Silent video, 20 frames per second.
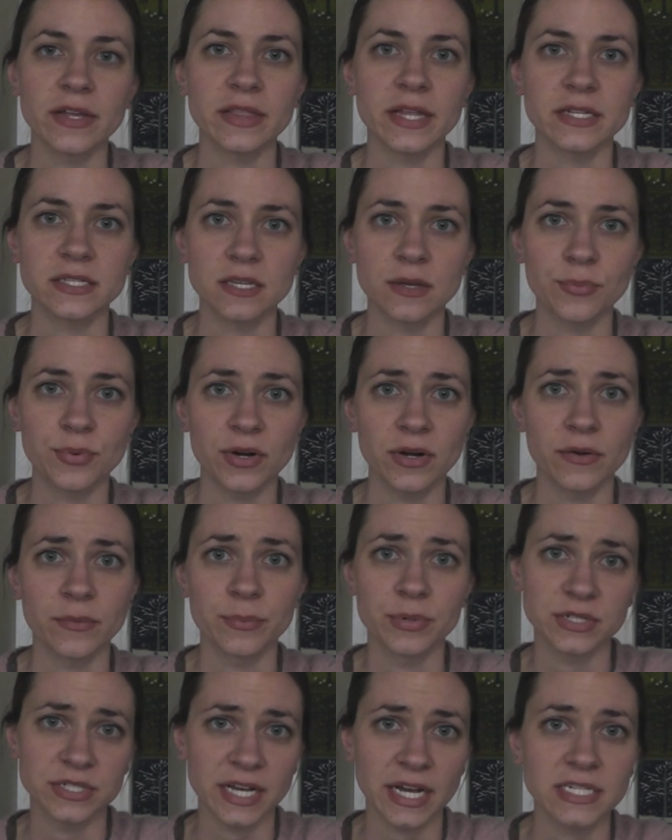like that's a
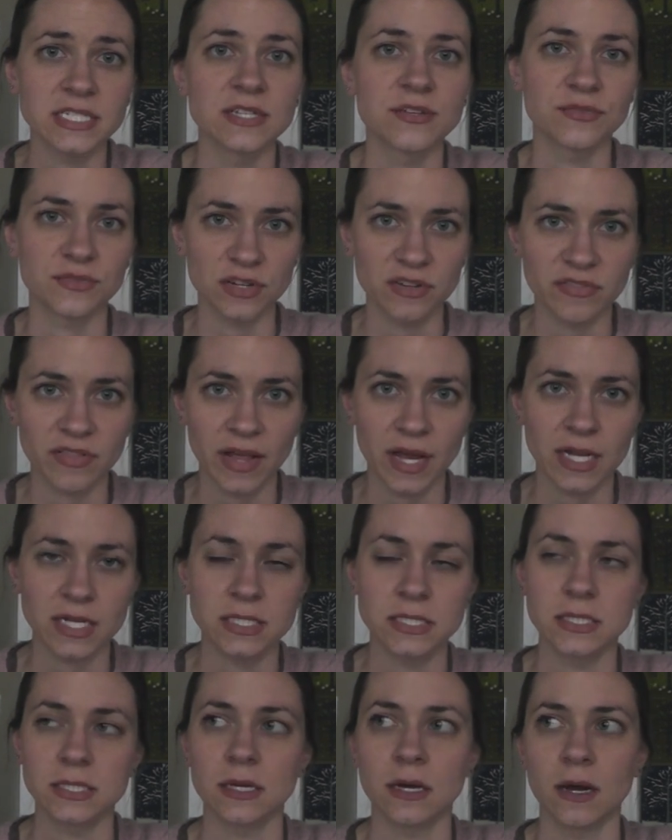protective
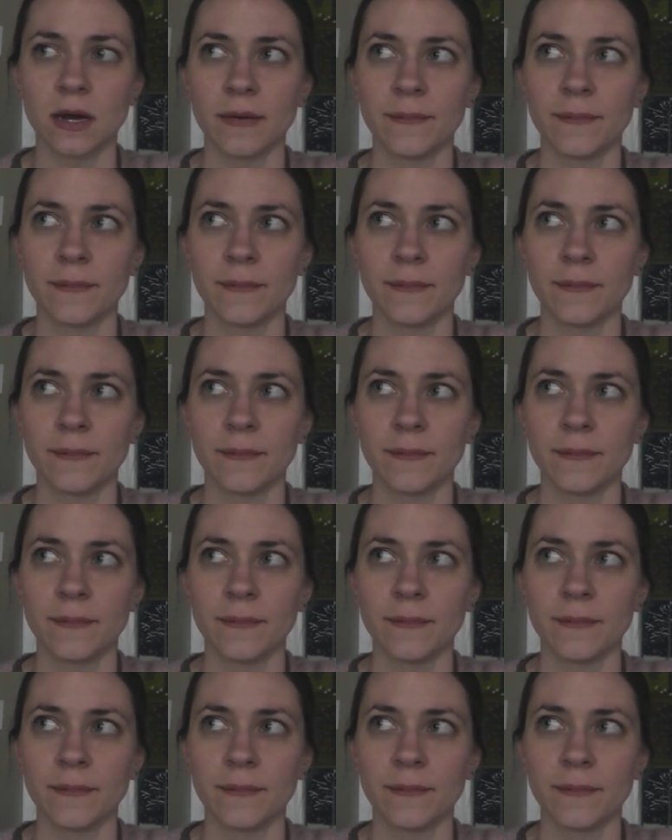reflex.